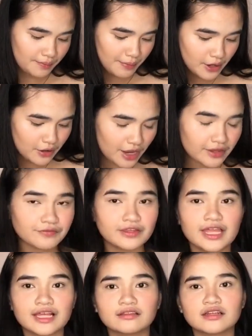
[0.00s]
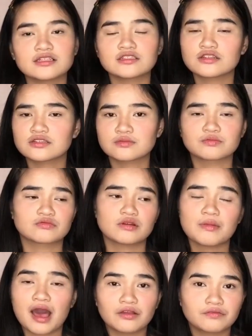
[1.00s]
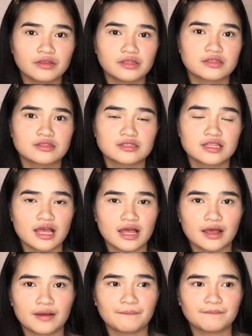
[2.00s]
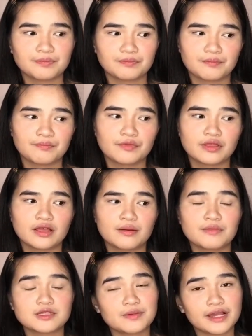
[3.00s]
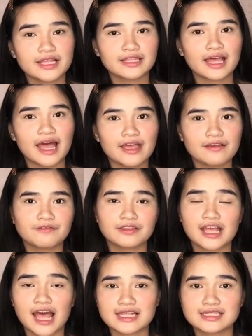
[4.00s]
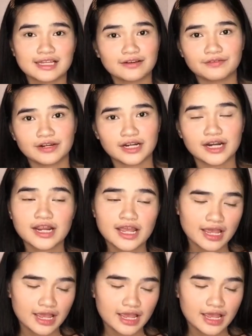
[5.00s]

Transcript: Pero I feel like there's just some outfits na mas maganda if it has silver